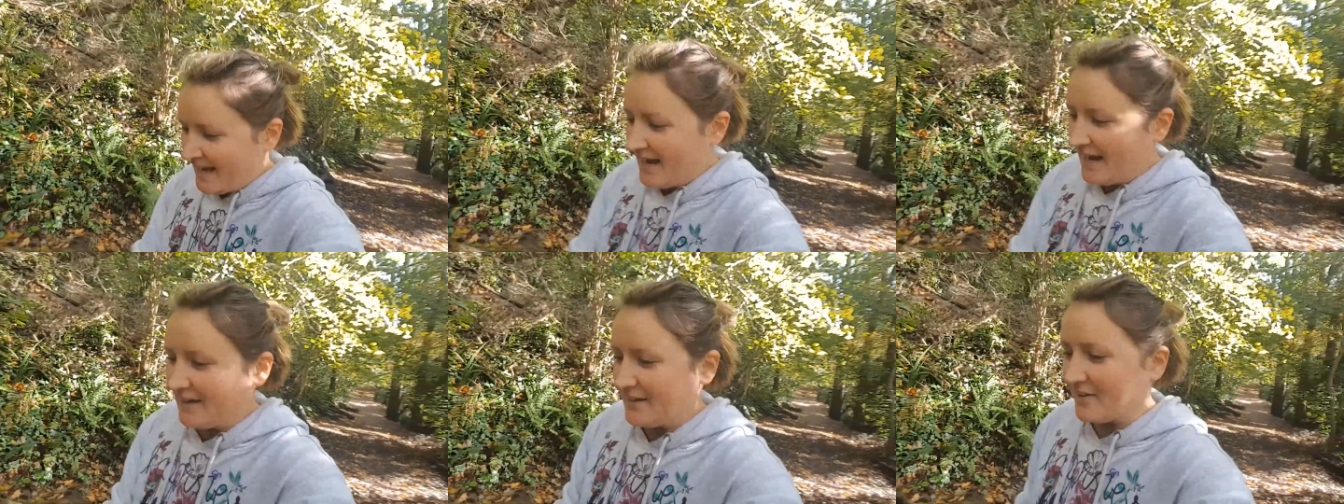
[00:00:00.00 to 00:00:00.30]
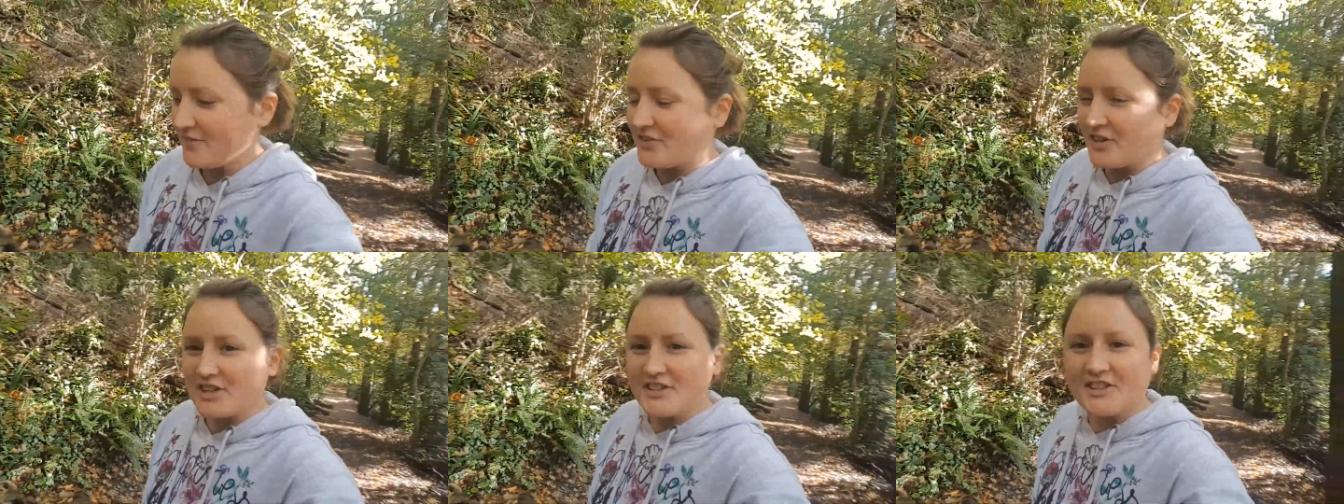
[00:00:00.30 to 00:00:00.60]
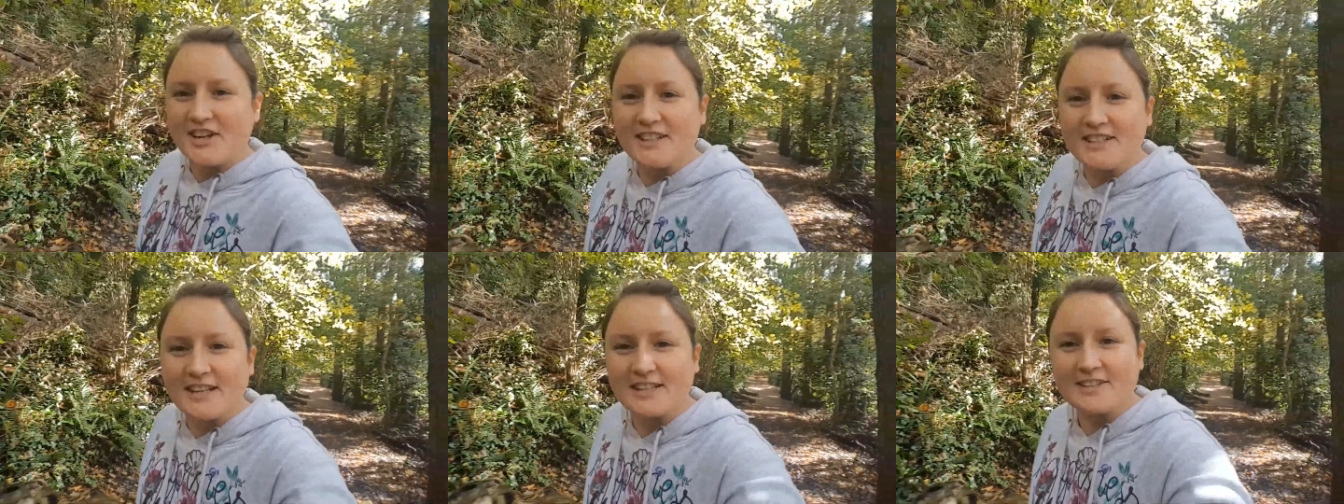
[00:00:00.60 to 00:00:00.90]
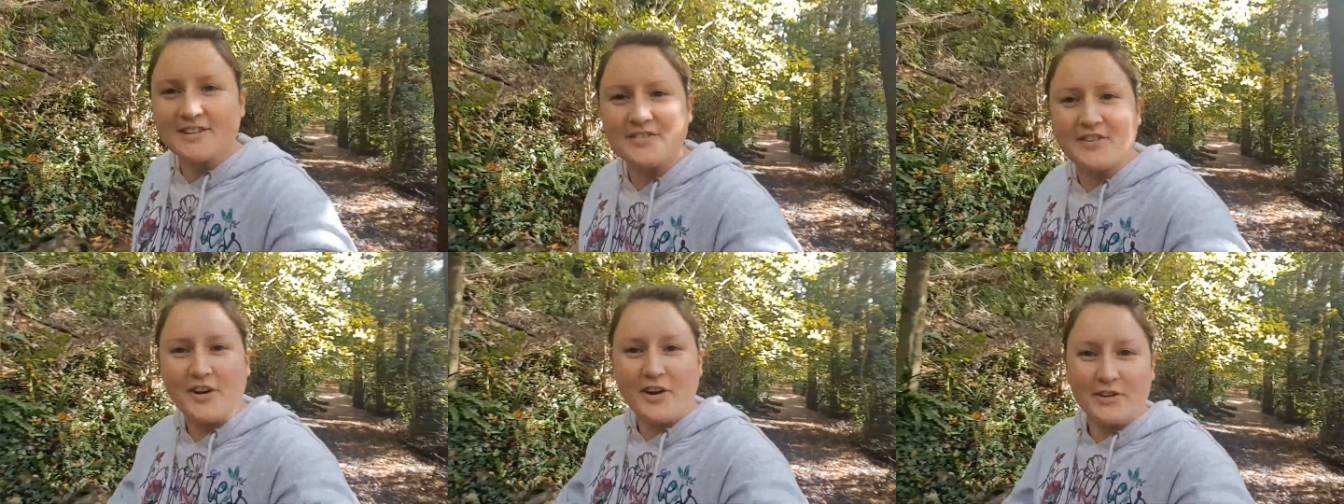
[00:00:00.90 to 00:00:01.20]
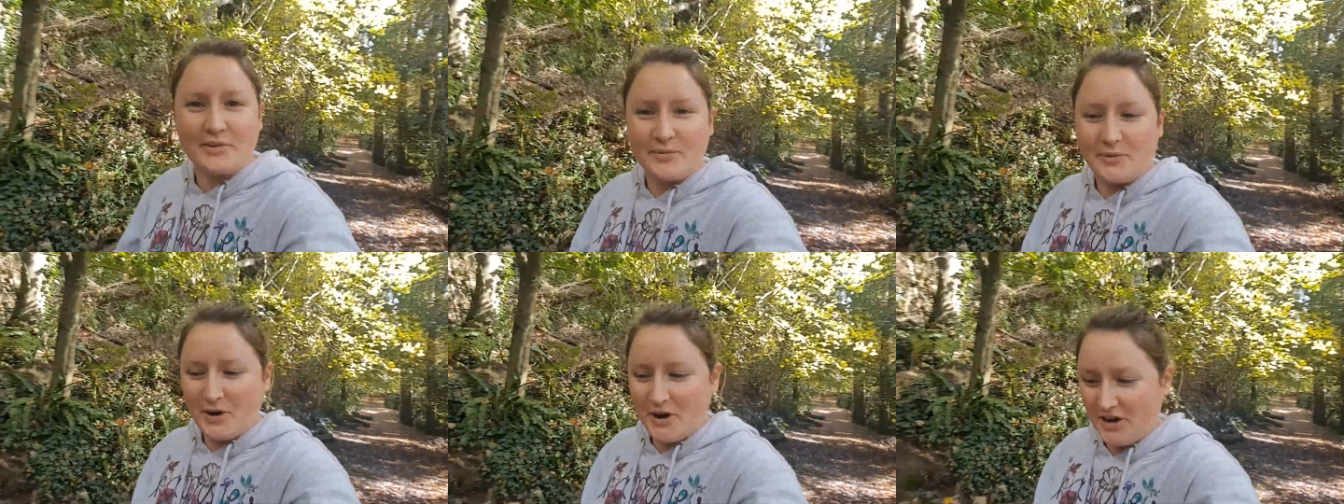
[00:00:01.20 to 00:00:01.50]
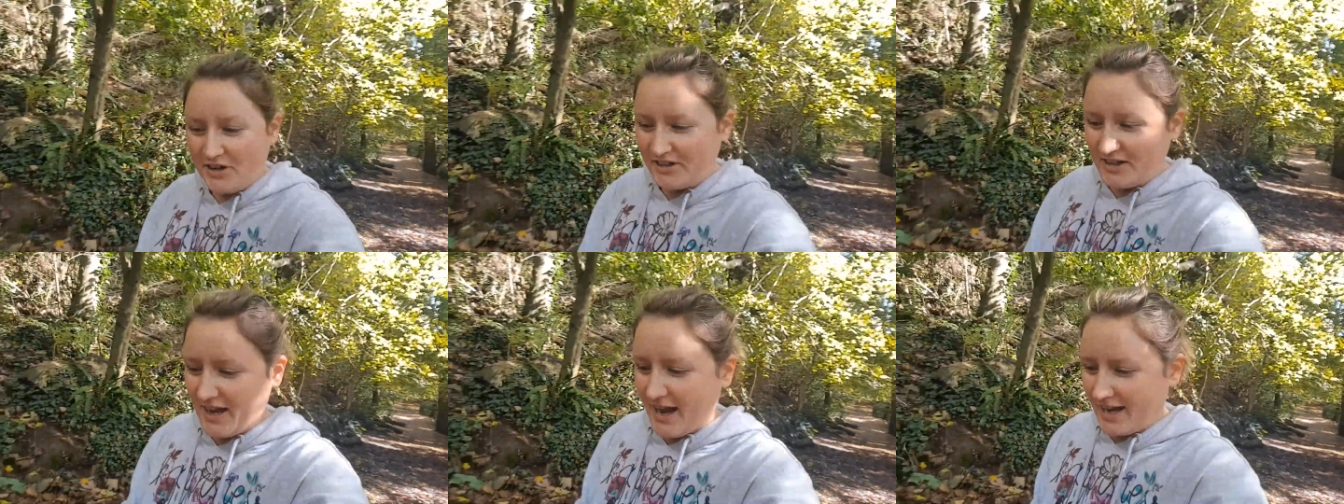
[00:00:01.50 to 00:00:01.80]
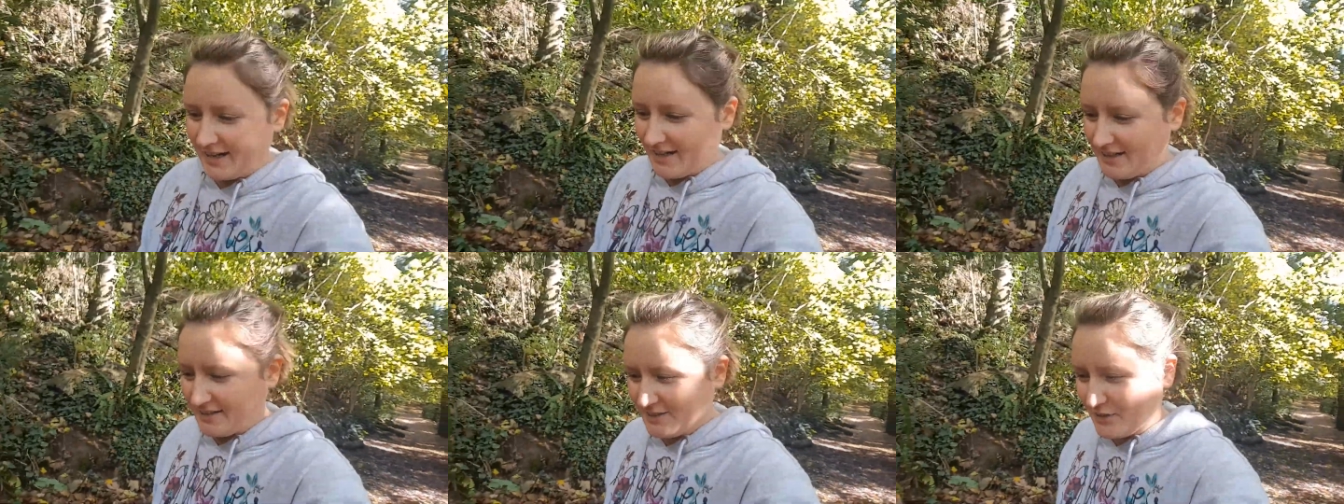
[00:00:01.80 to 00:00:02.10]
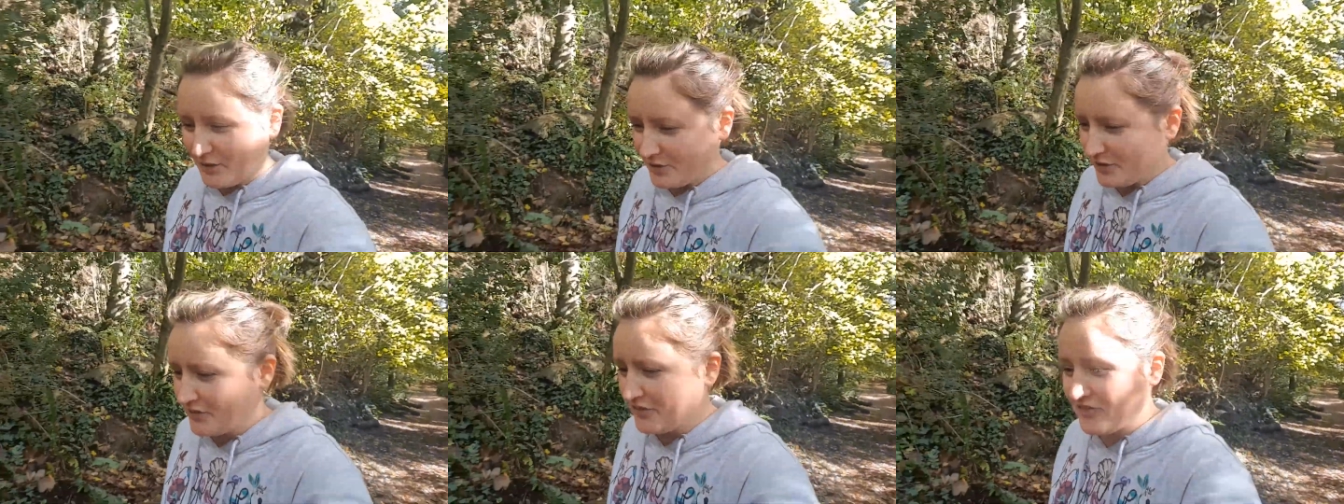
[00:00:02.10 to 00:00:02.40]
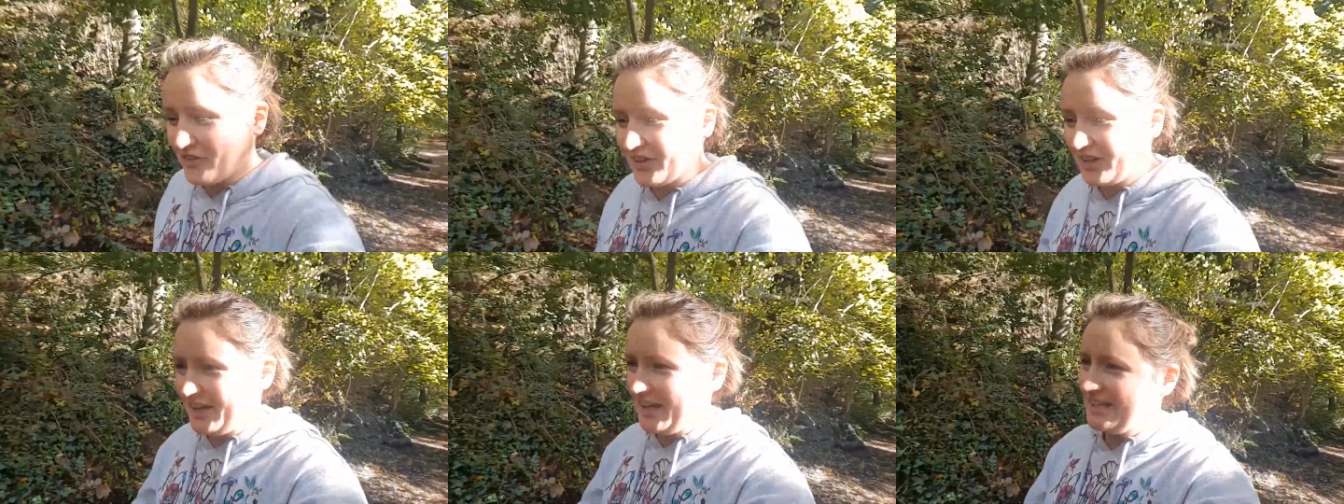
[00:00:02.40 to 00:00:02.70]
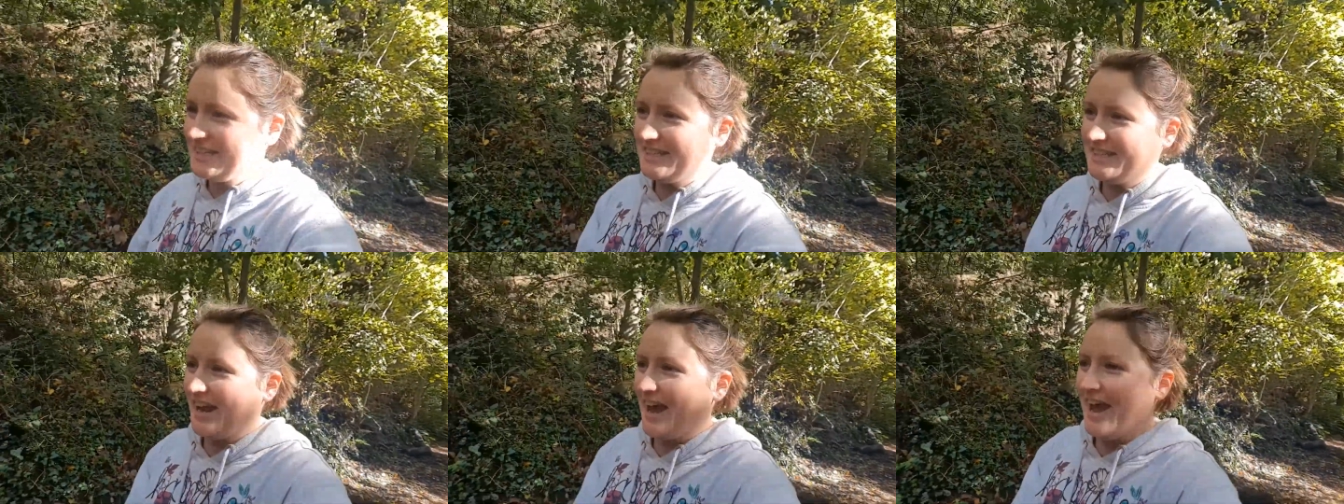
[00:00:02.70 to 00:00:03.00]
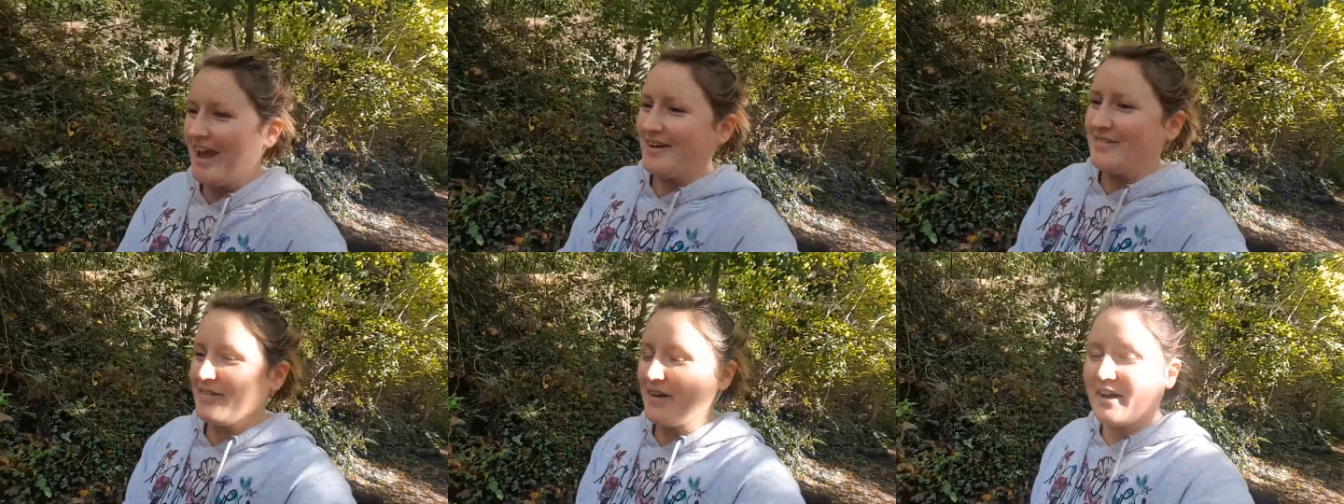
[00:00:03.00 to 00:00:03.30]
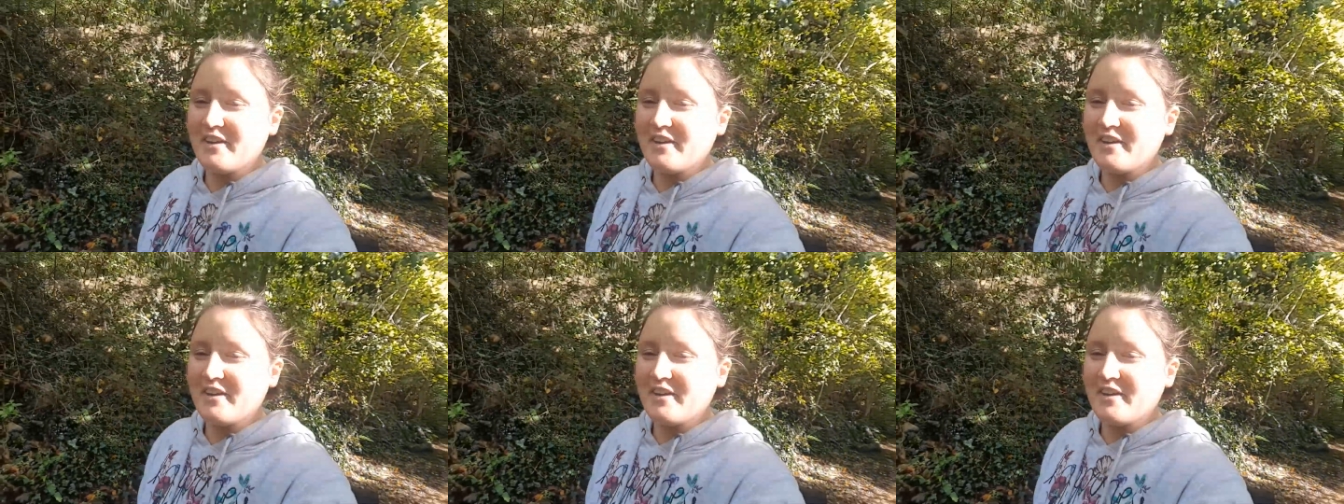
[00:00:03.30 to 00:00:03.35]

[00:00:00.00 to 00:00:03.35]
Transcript: and I've just identified one, and it's got the funniest name.